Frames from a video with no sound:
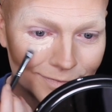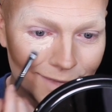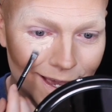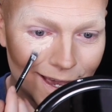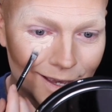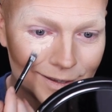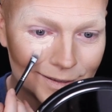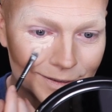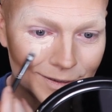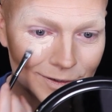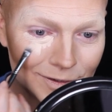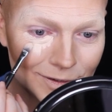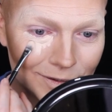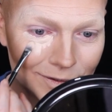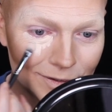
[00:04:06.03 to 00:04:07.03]
And
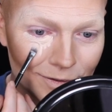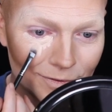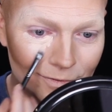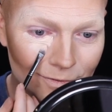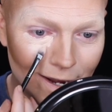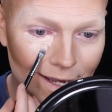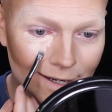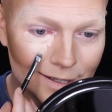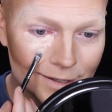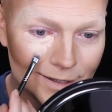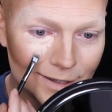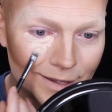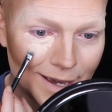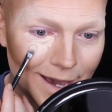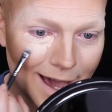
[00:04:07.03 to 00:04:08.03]
right
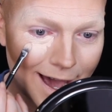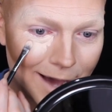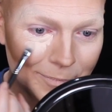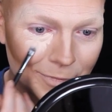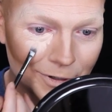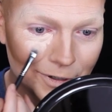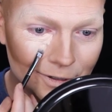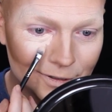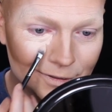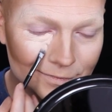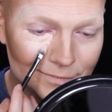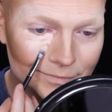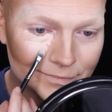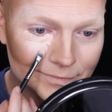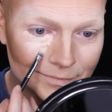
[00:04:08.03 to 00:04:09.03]
into the apple,
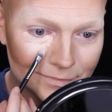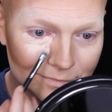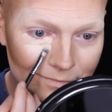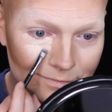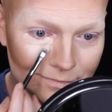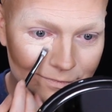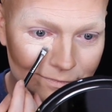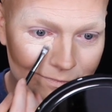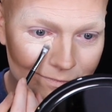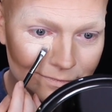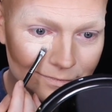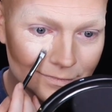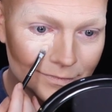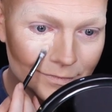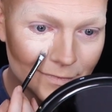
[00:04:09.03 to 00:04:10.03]

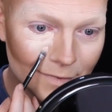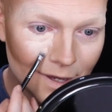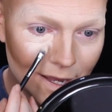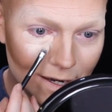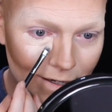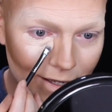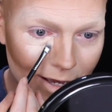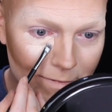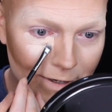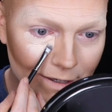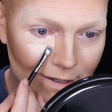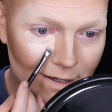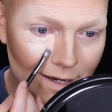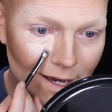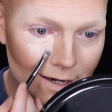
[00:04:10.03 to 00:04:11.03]
and
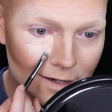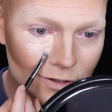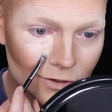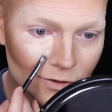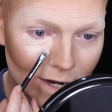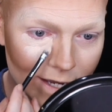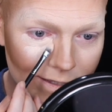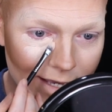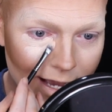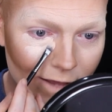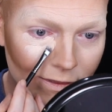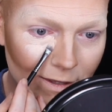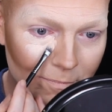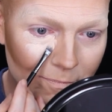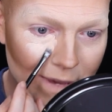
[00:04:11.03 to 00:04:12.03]
coming kind of straight
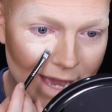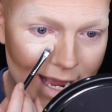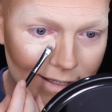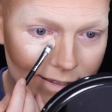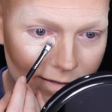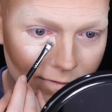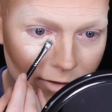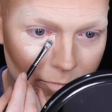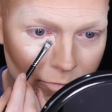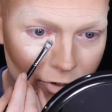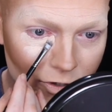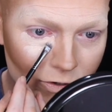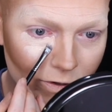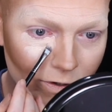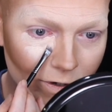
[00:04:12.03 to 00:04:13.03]
down the base of the
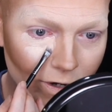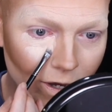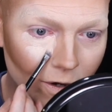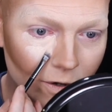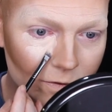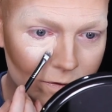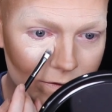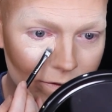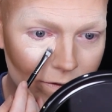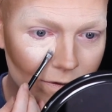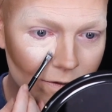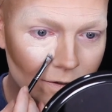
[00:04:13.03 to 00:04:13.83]
bridge of the nose,